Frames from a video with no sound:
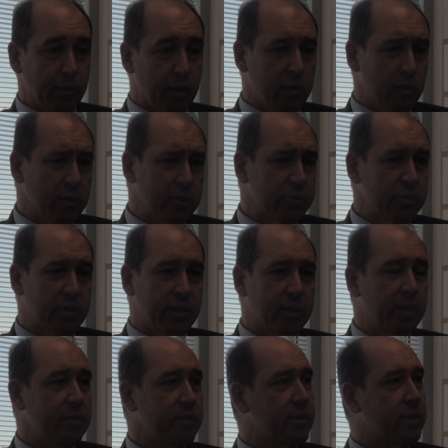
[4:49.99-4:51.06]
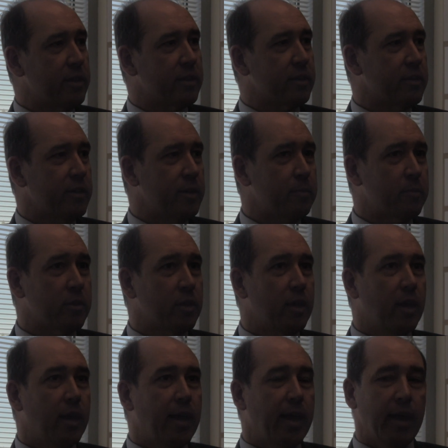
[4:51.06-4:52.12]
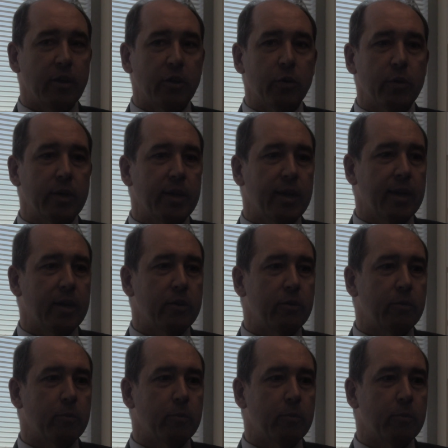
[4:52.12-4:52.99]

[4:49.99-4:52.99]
larger than 100 kilograms, and going down